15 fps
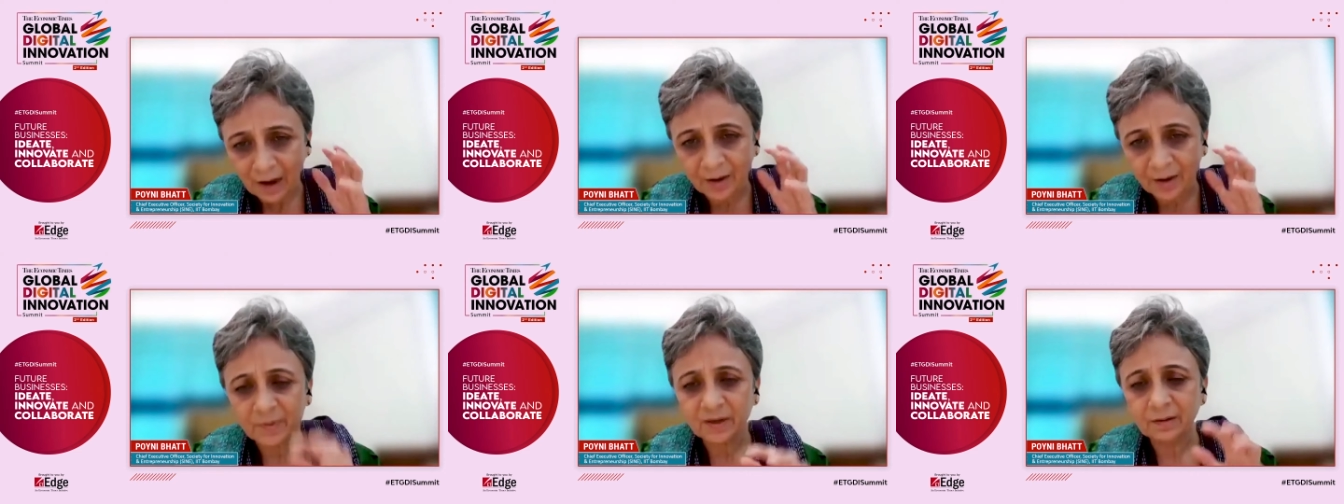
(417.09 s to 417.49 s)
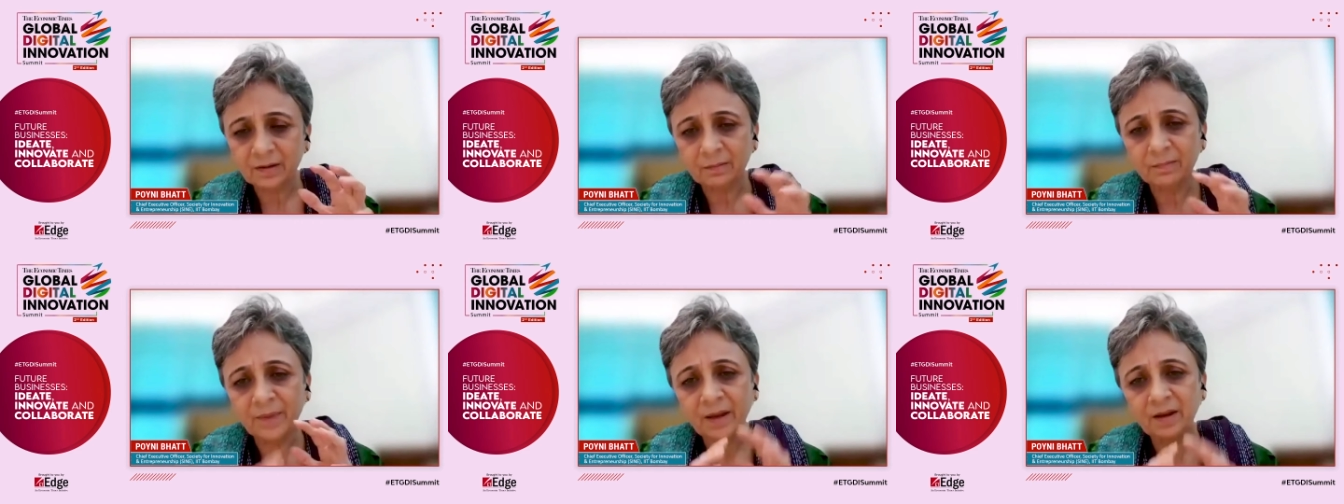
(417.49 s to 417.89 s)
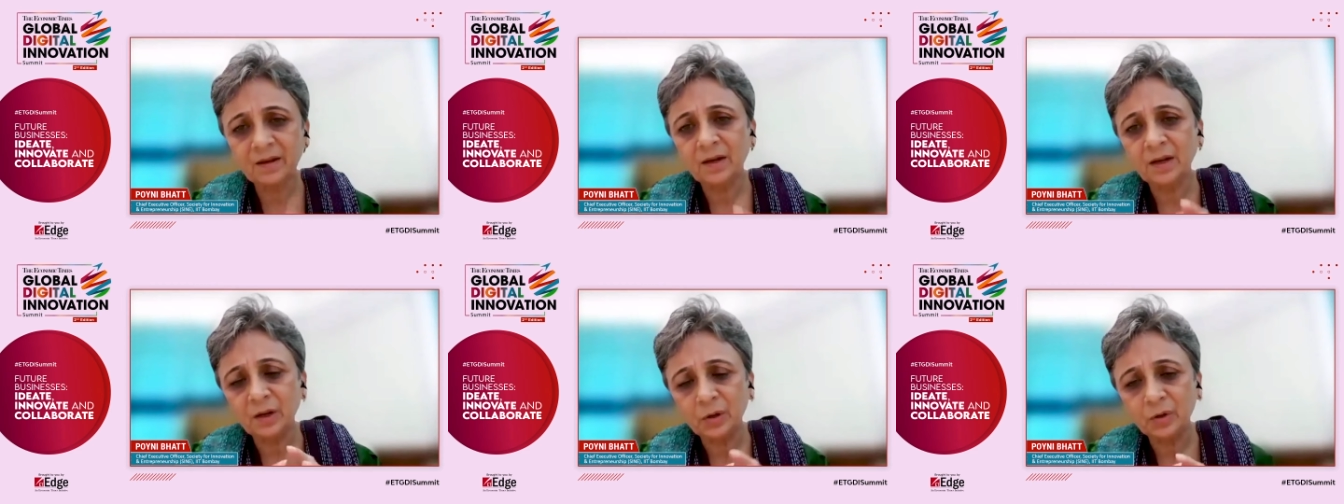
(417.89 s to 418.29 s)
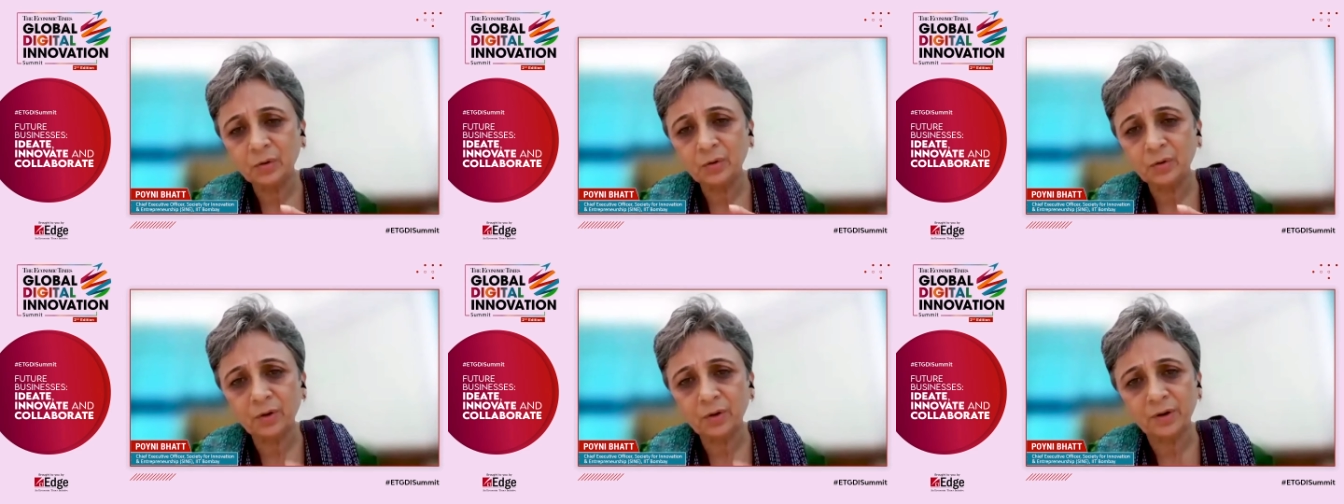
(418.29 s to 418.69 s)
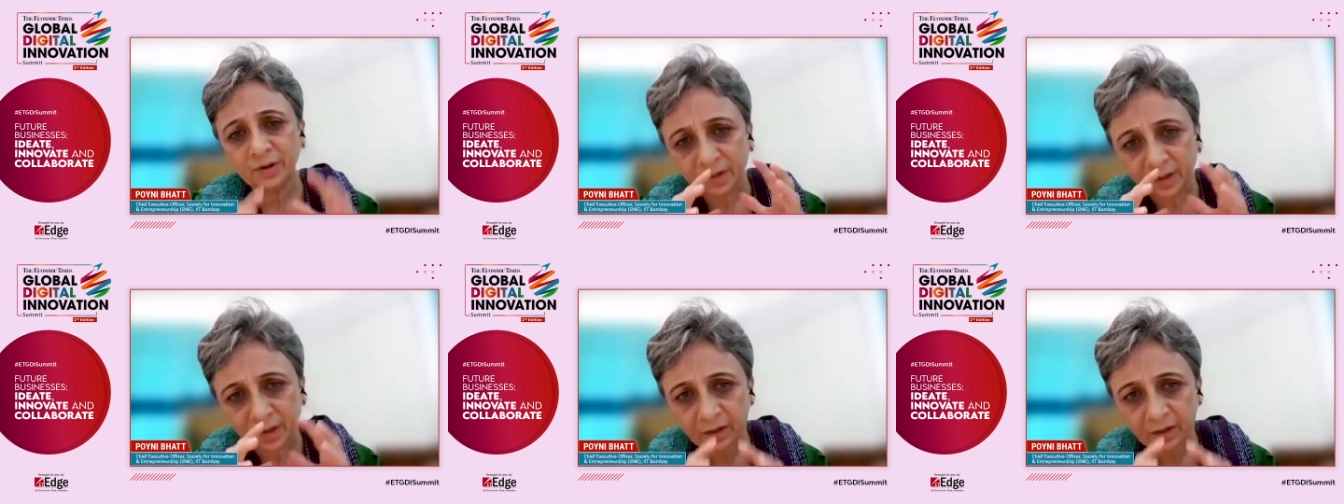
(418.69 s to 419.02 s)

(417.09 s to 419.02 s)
I mean, mainly low on